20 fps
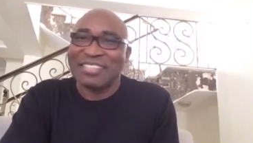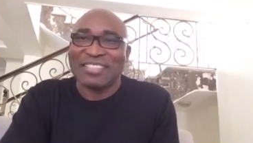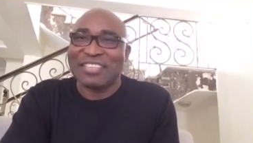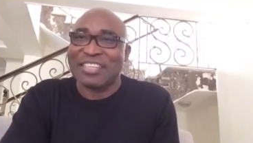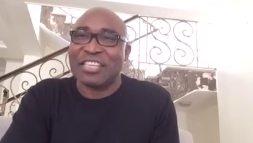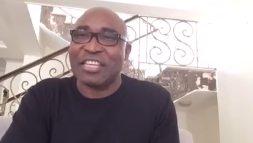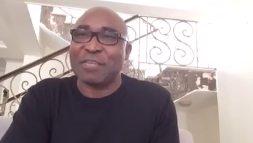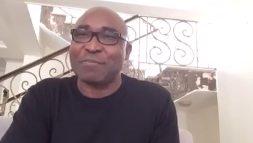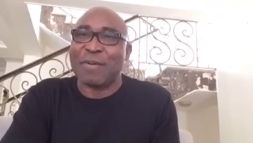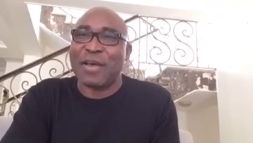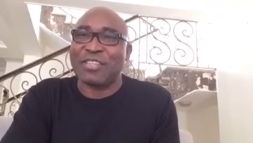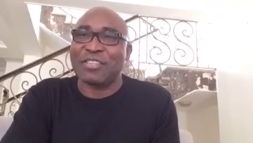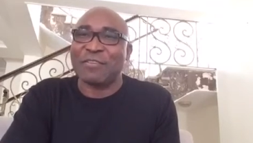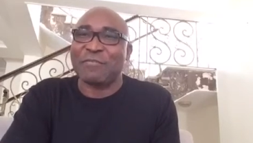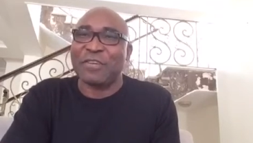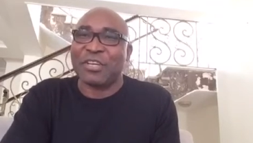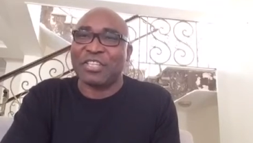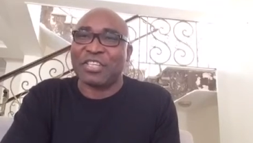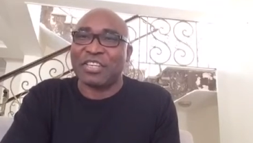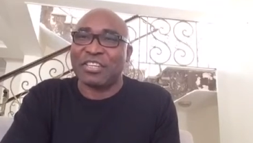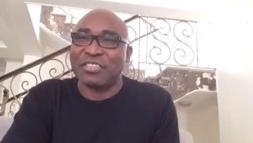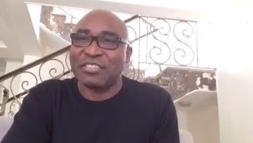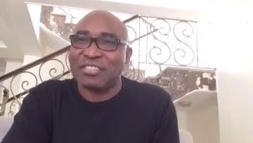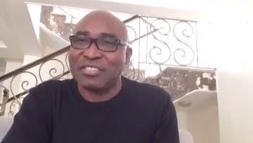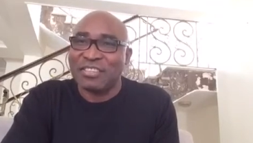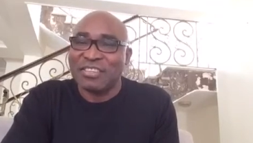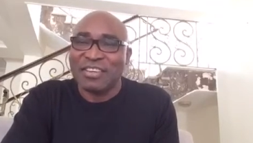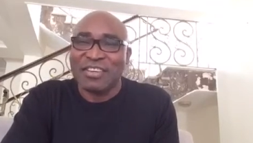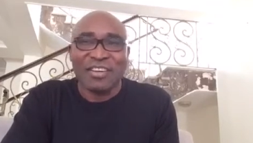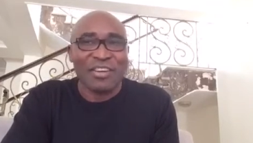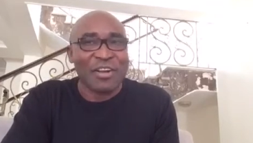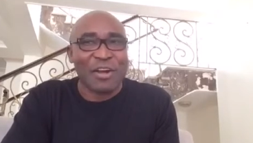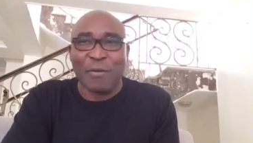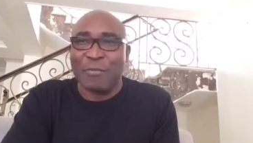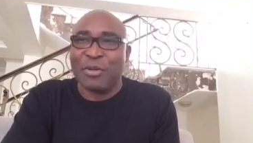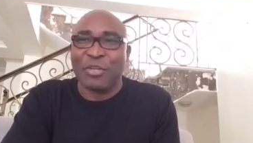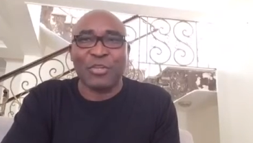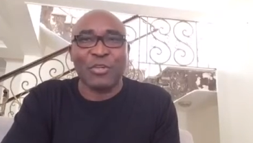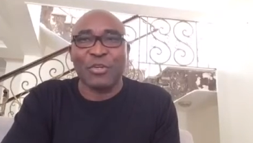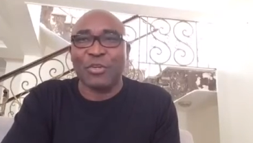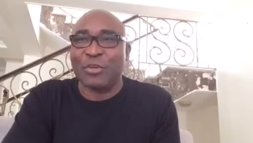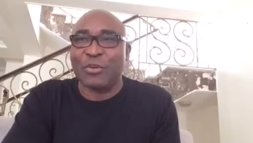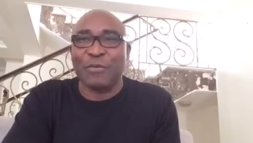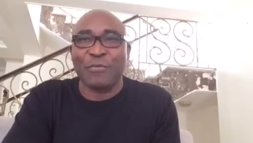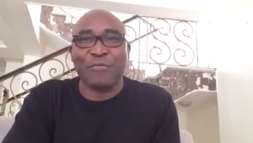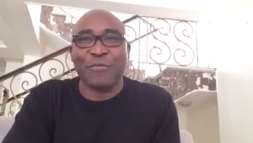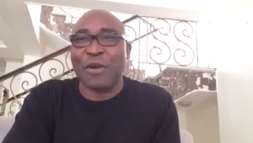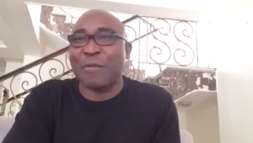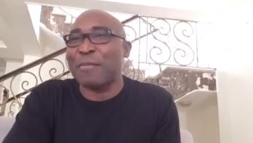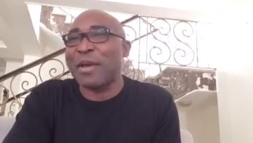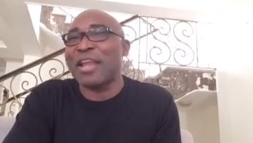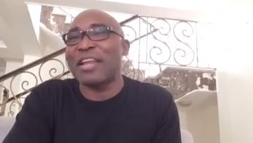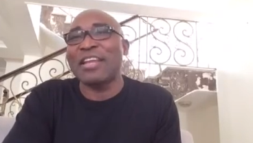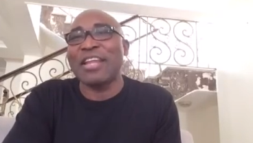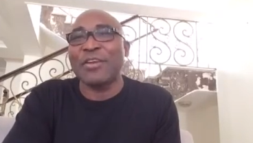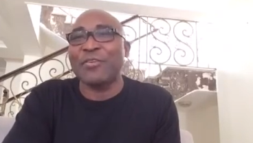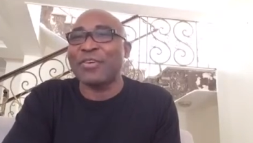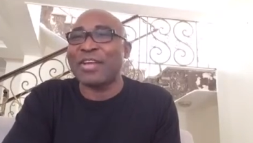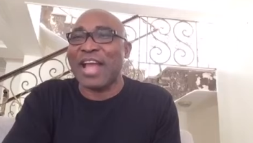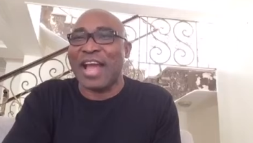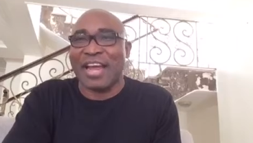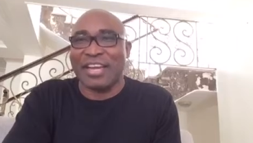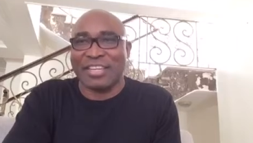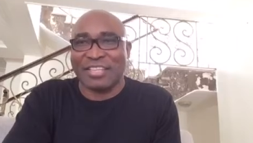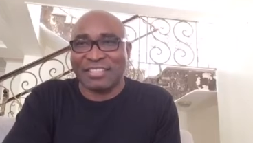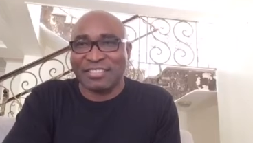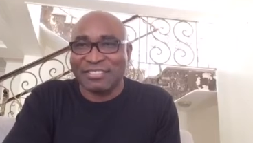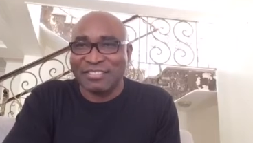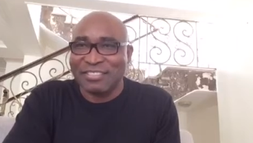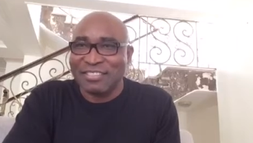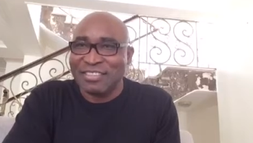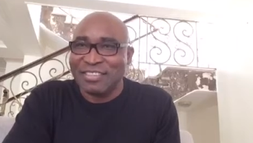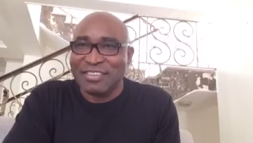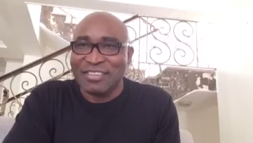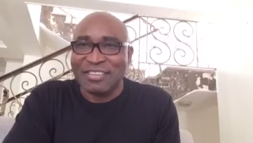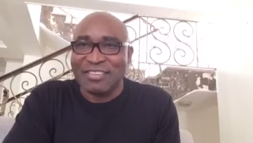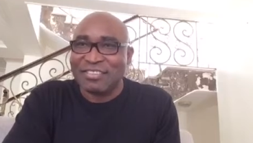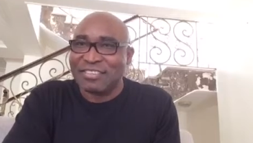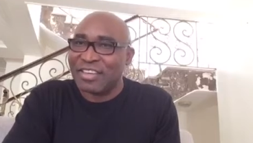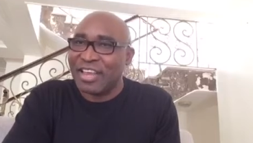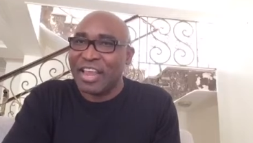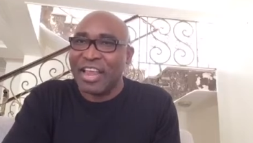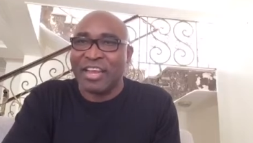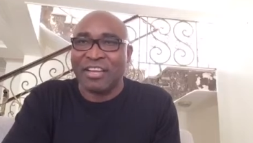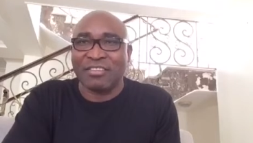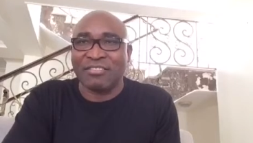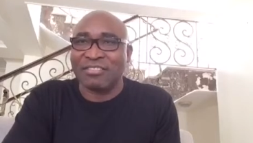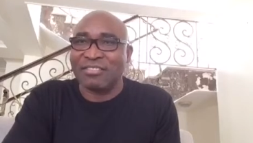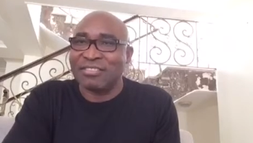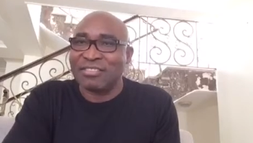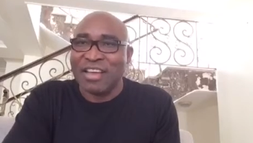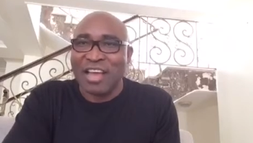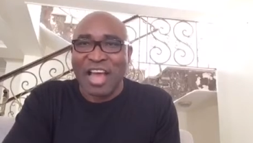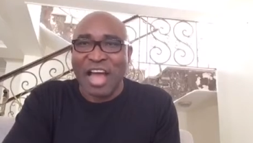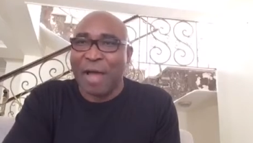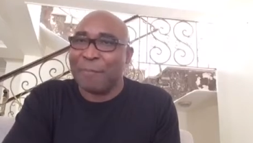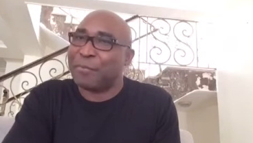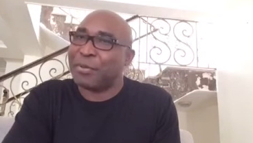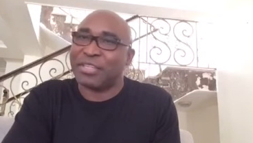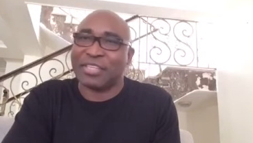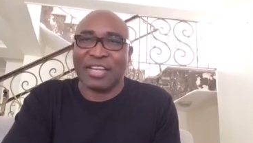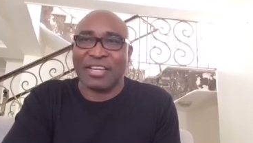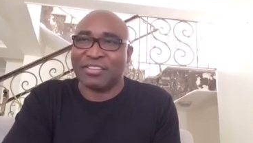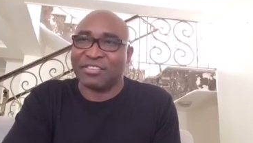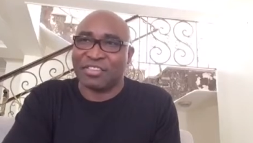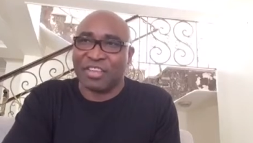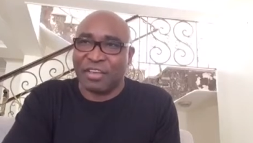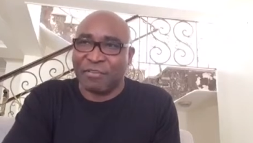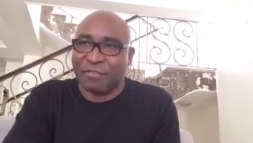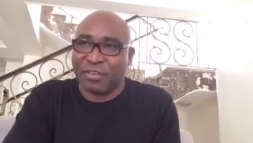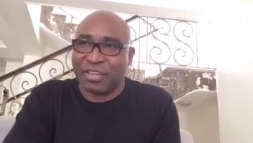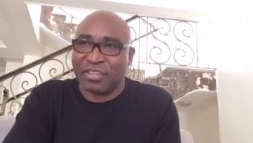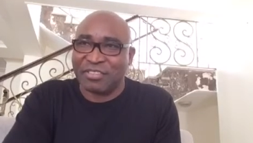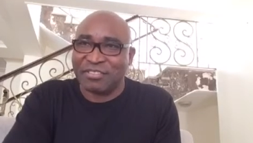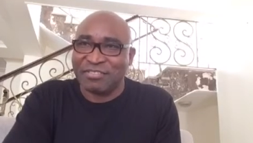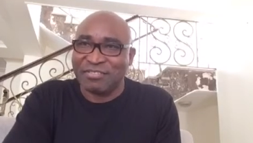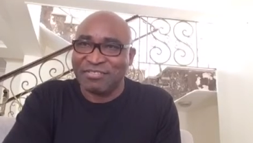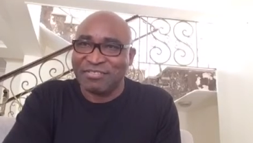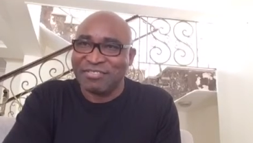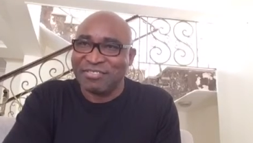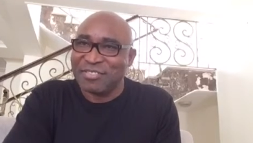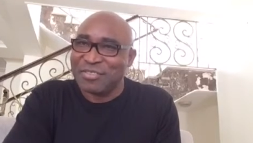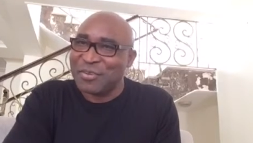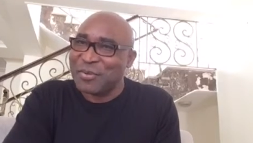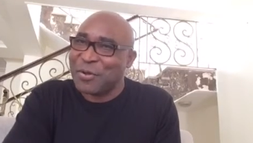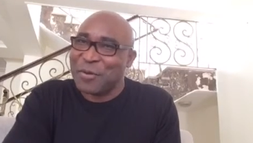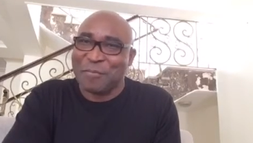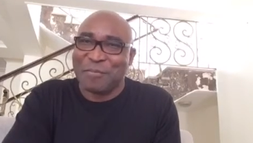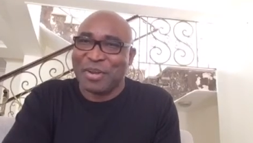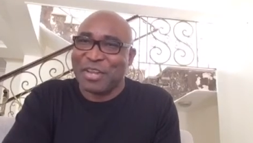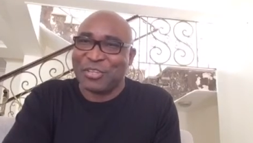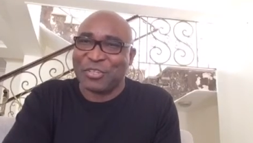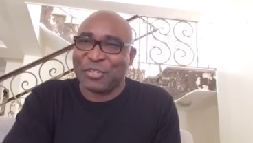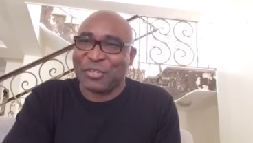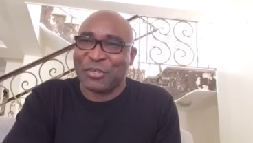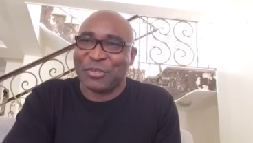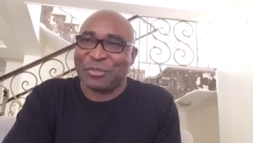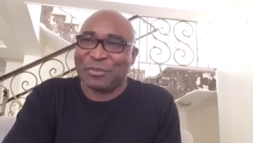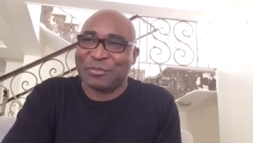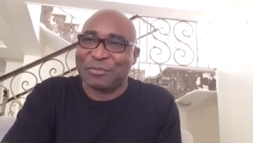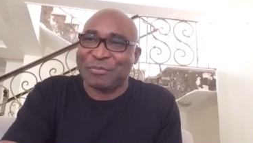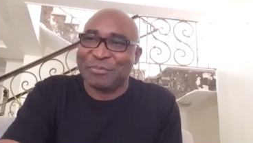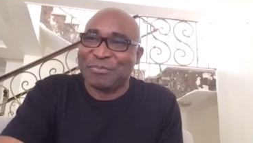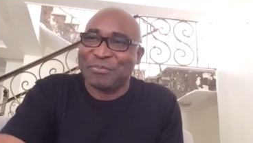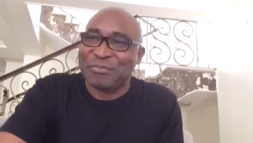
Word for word: This is Pastor Victor coming to you from my little garden saying happy Thanksgiving. God bless you.